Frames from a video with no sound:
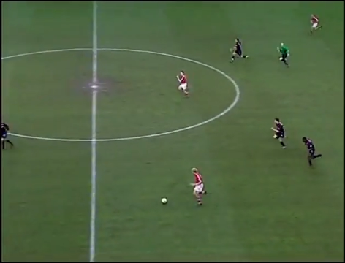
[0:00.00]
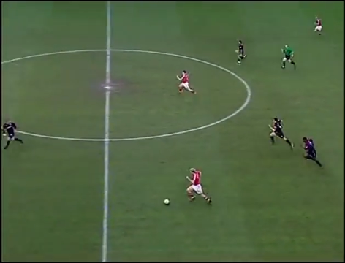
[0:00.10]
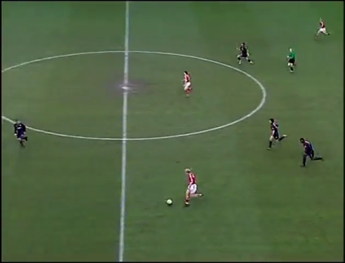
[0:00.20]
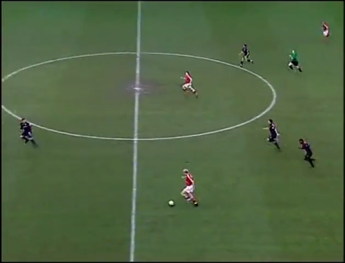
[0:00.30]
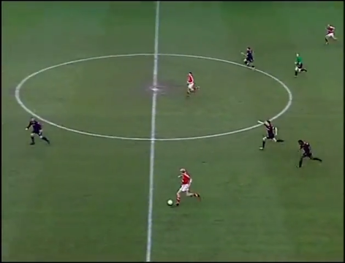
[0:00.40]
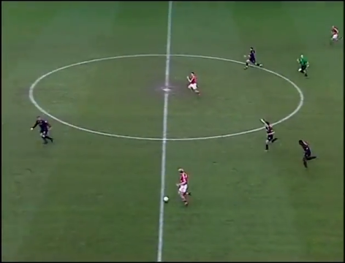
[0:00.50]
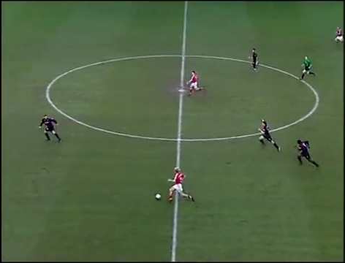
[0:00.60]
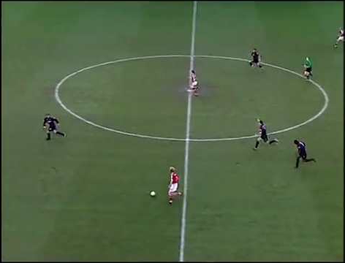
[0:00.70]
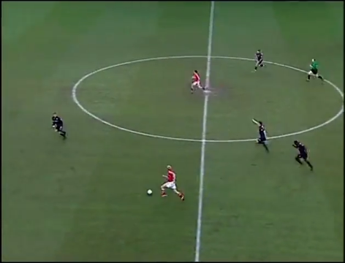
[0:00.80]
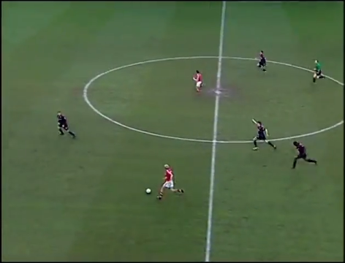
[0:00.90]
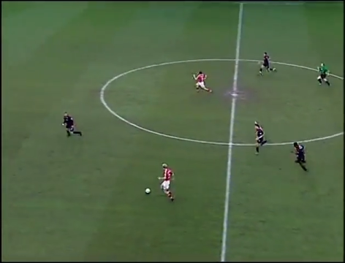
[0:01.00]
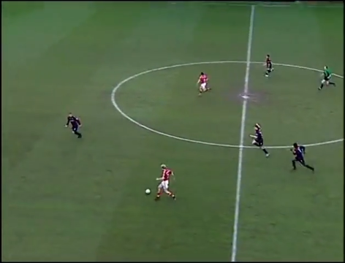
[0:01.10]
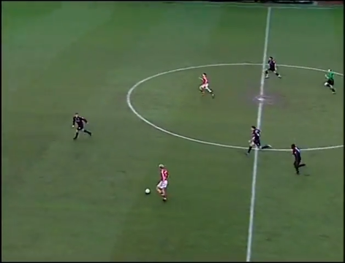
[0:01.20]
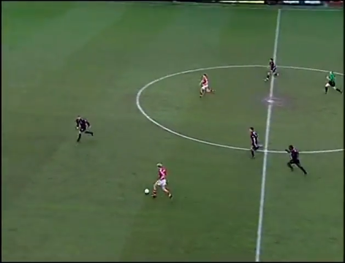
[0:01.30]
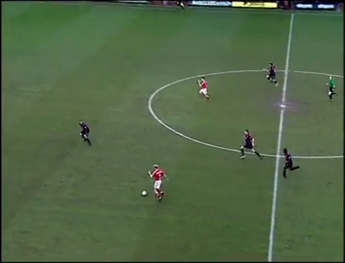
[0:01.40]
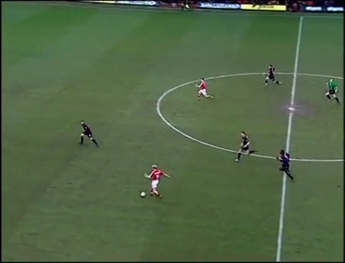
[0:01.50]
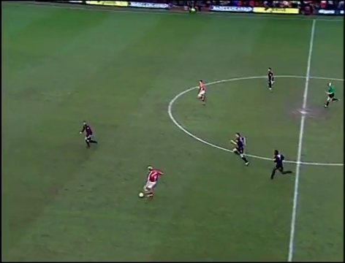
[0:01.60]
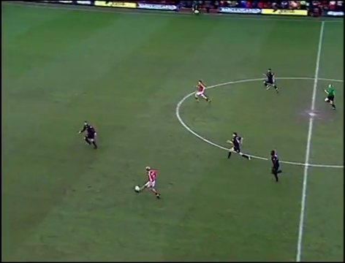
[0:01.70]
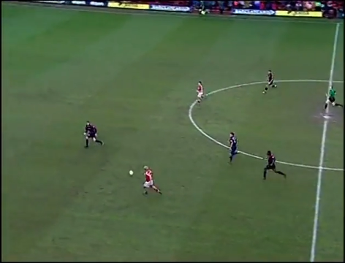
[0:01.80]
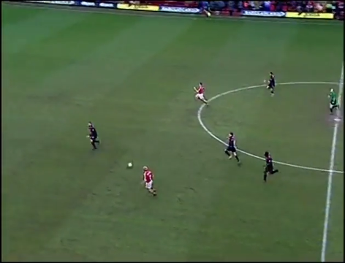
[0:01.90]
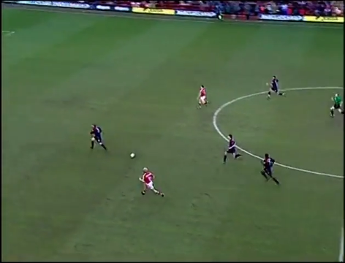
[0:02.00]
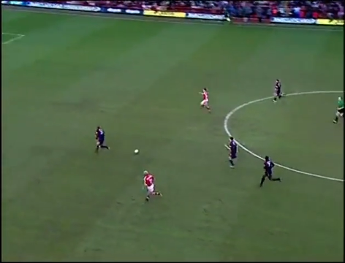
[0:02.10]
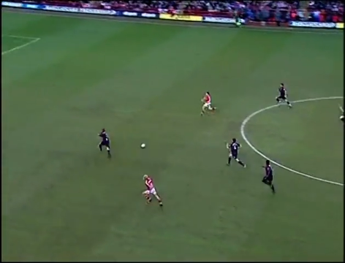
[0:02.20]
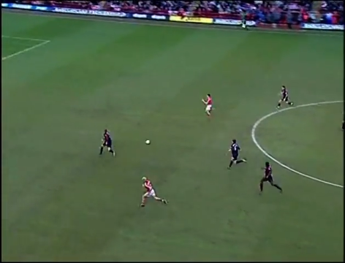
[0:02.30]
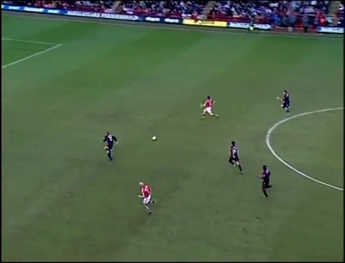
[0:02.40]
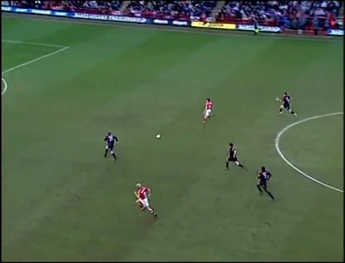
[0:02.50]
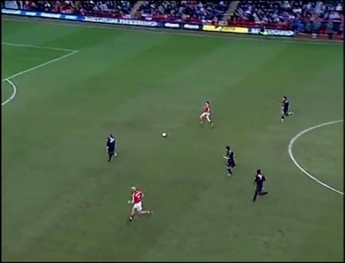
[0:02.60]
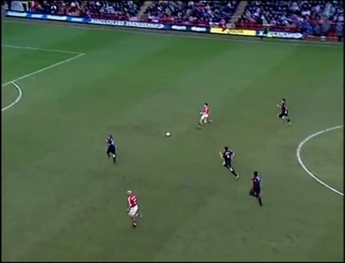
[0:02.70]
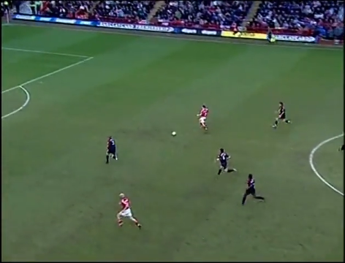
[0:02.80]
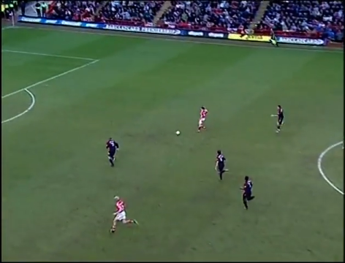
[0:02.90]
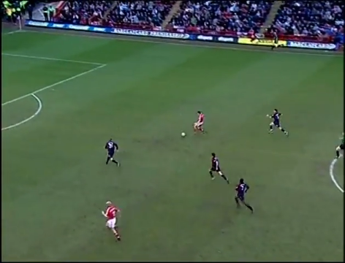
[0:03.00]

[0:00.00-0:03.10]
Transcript: No face is visible, so there are no lips to read.